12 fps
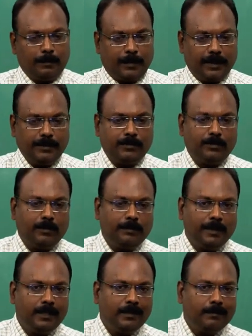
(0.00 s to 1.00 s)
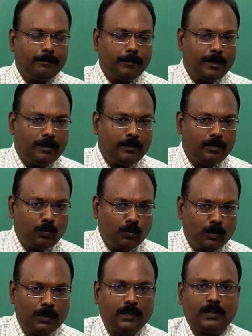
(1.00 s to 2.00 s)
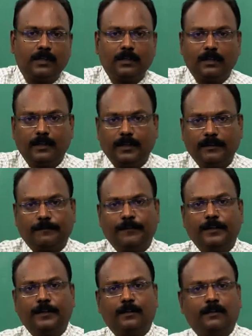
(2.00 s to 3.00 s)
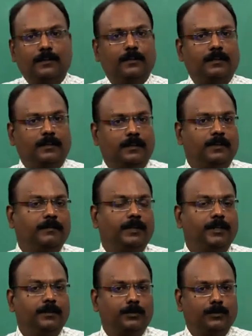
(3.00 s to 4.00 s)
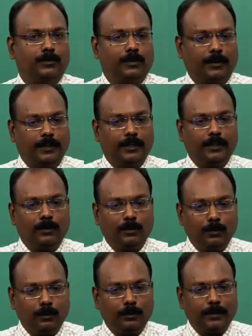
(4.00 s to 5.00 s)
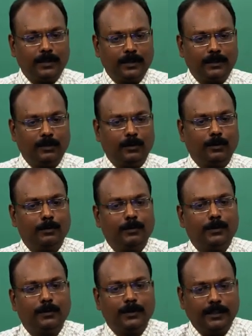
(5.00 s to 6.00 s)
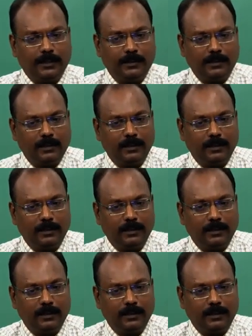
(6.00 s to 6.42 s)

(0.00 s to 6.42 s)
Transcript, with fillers: Brainstorming may not work if they are not uh, willing to join in a group and then talk about each